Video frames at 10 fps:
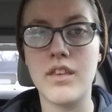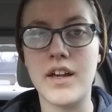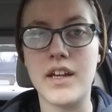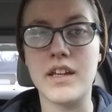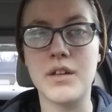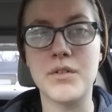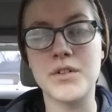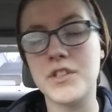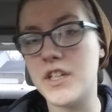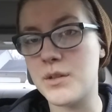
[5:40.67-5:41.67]
Like,
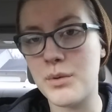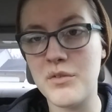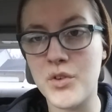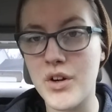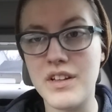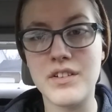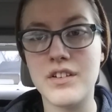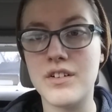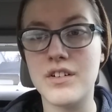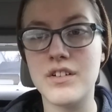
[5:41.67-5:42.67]
it'll change my
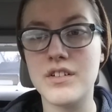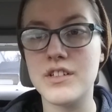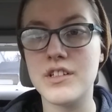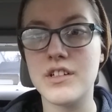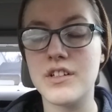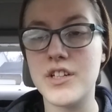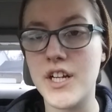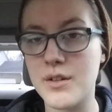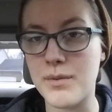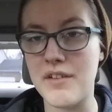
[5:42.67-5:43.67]
voice, it'll
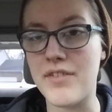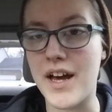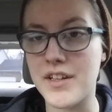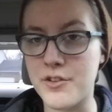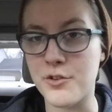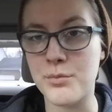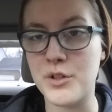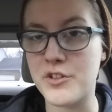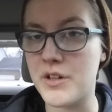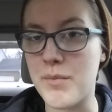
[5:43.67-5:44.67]
change my fat
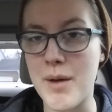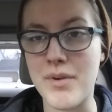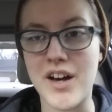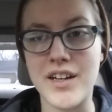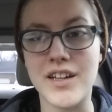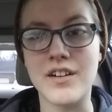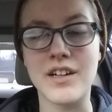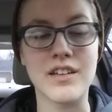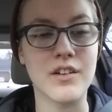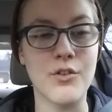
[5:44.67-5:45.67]
distribution in my body, I'll
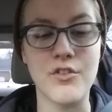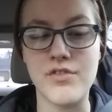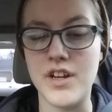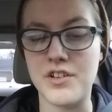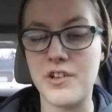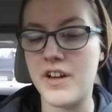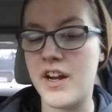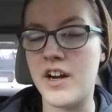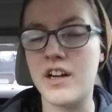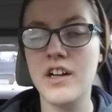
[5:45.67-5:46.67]
get to grow facial
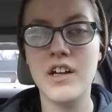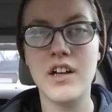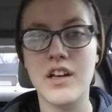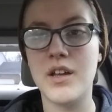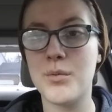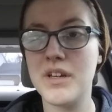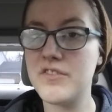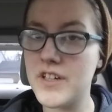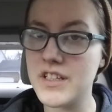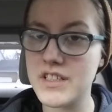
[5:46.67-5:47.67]
hair. It'll be
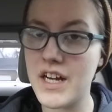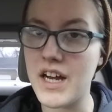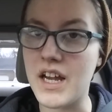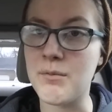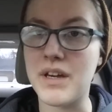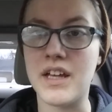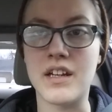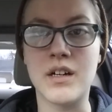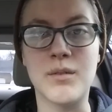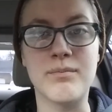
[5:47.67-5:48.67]
a fun time,
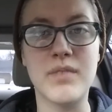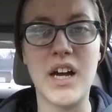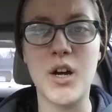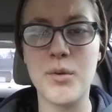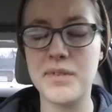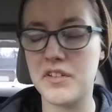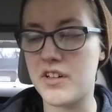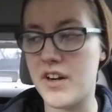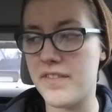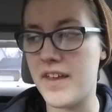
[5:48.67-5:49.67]
and I hope to
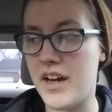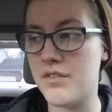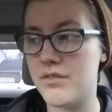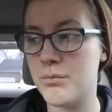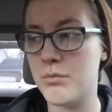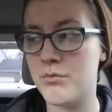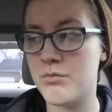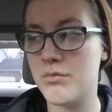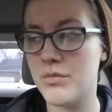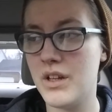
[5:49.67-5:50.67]
start that
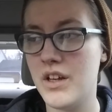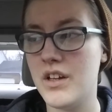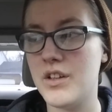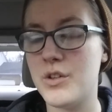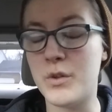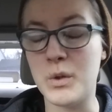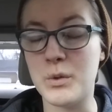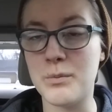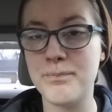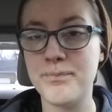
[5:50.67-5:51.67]

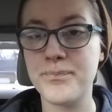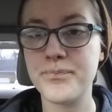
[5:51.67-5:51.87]
soon,